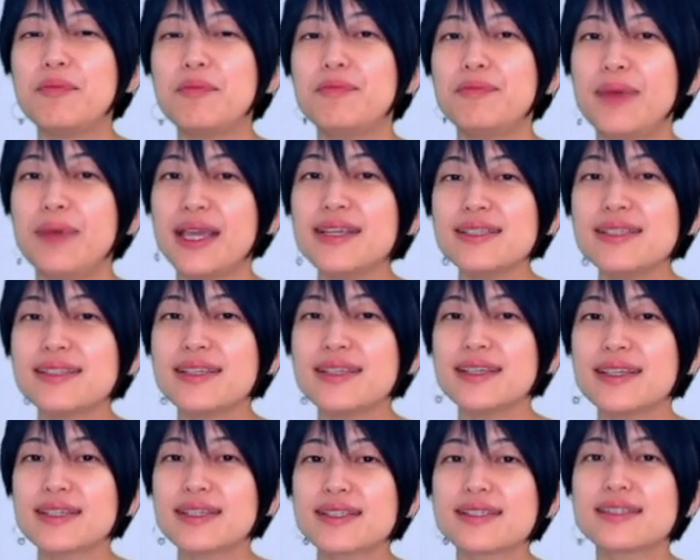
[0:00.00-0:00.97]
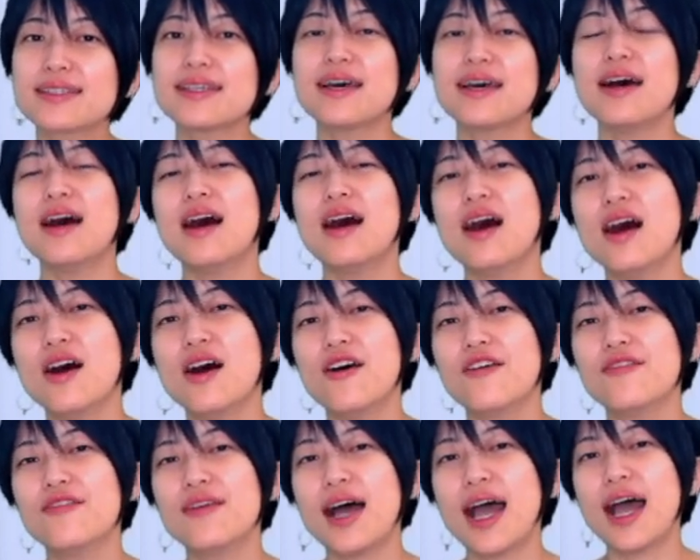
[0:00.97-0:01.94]
basics
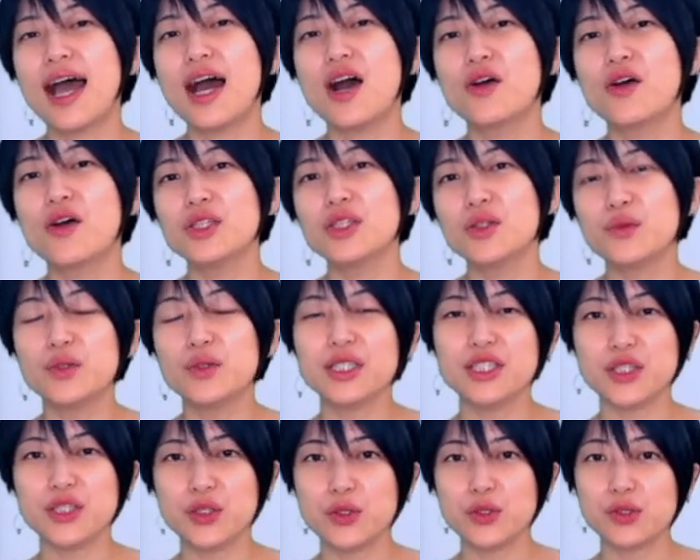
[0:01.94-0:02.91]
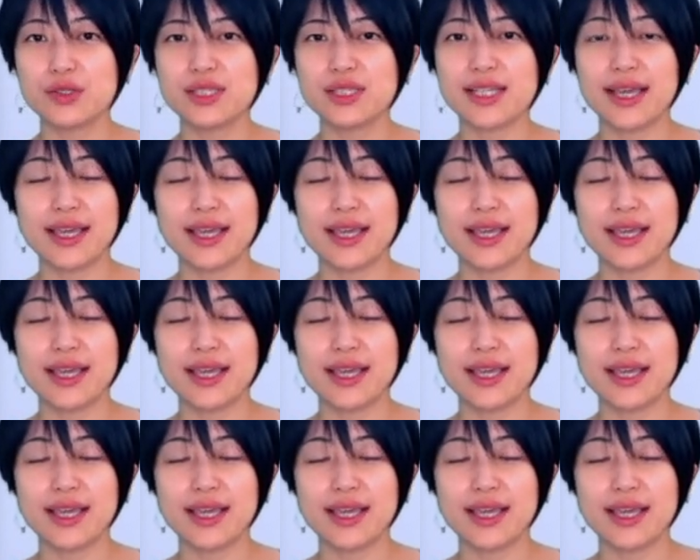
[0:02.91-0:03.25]
of how you would use